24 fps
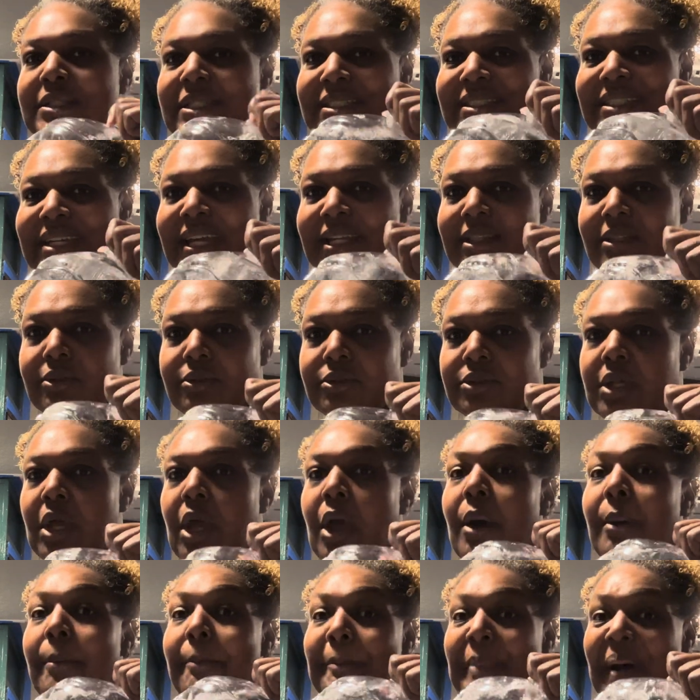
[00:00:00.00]
it dilutes.
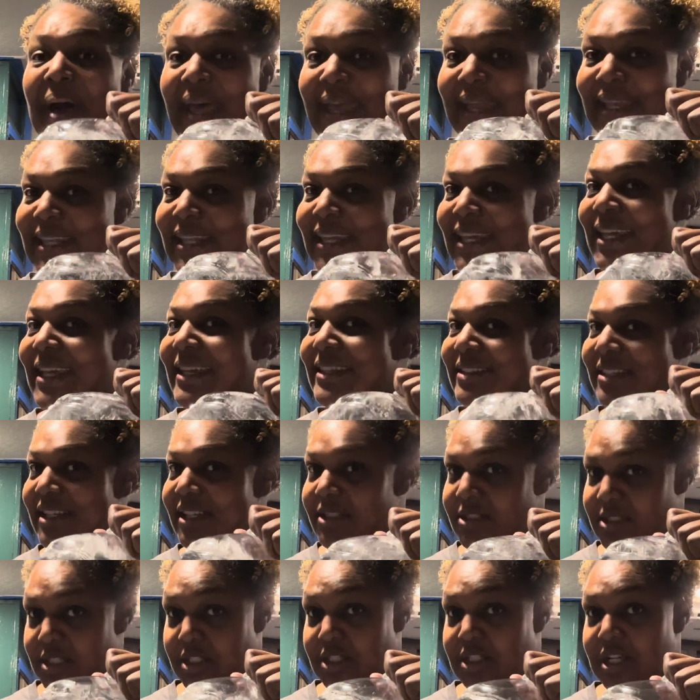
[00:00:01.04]
But it
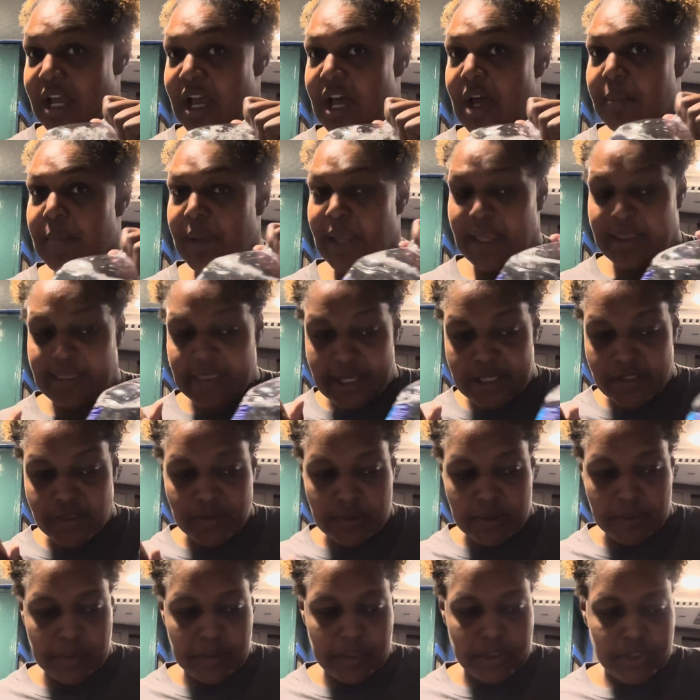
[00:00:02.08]
does the job, and that's
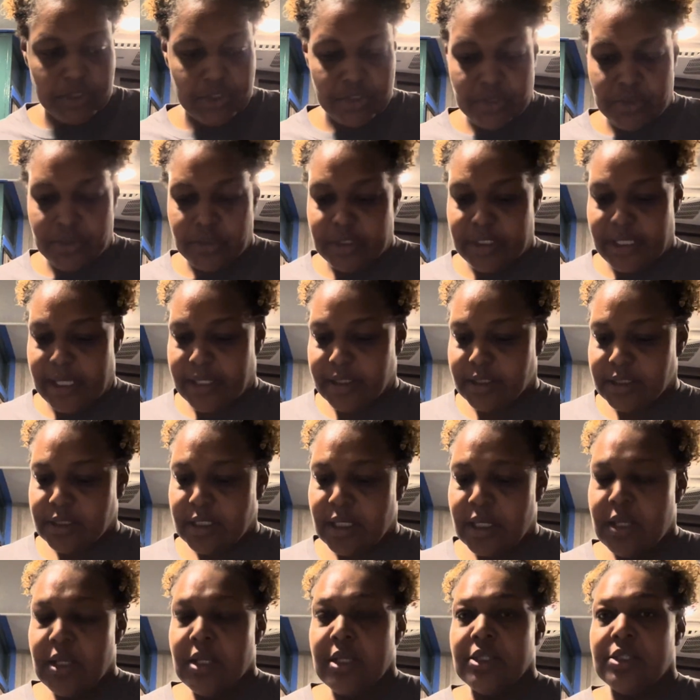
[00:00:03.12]
what I'm going to show you next.
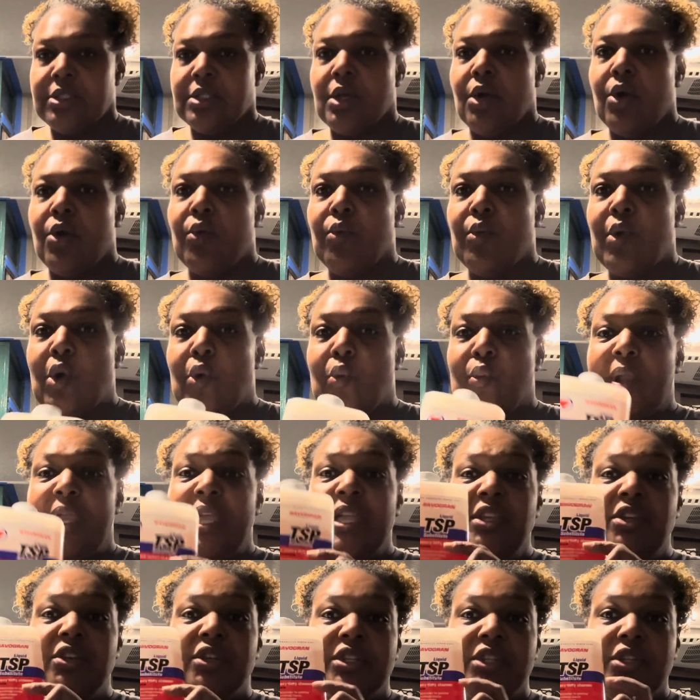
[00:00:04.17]
So when
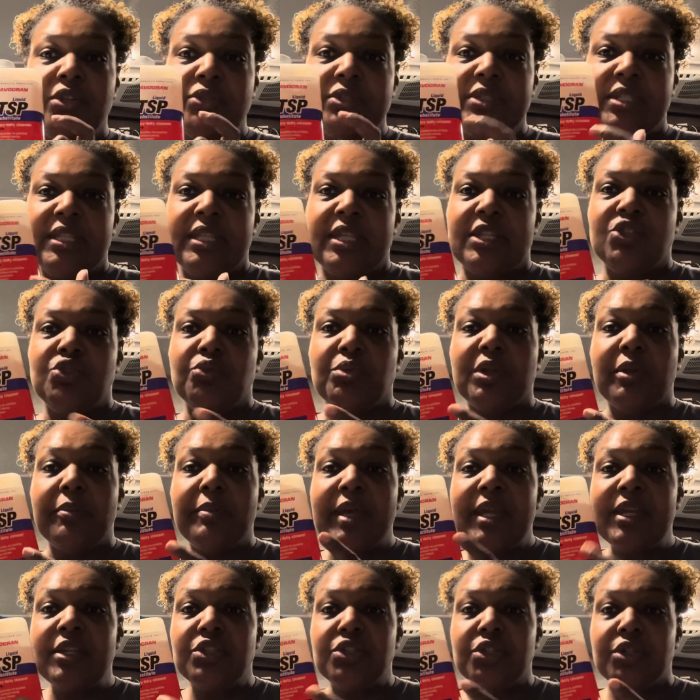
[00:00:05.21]
you're using this, you want to
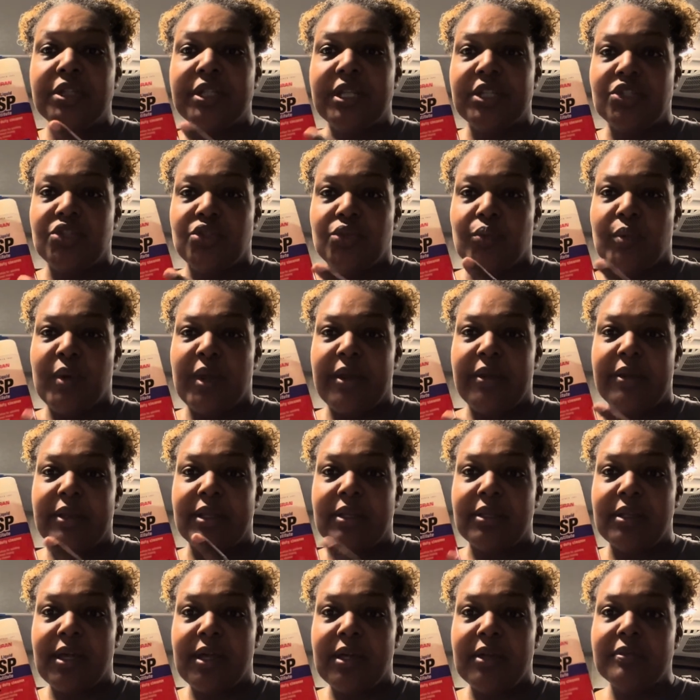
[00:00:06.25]
make sure that you're wearing
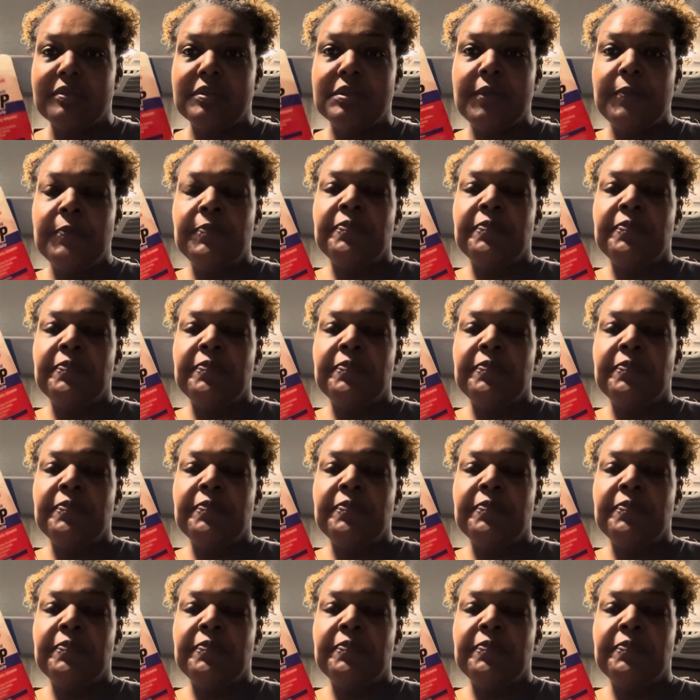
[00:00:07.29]
gloves.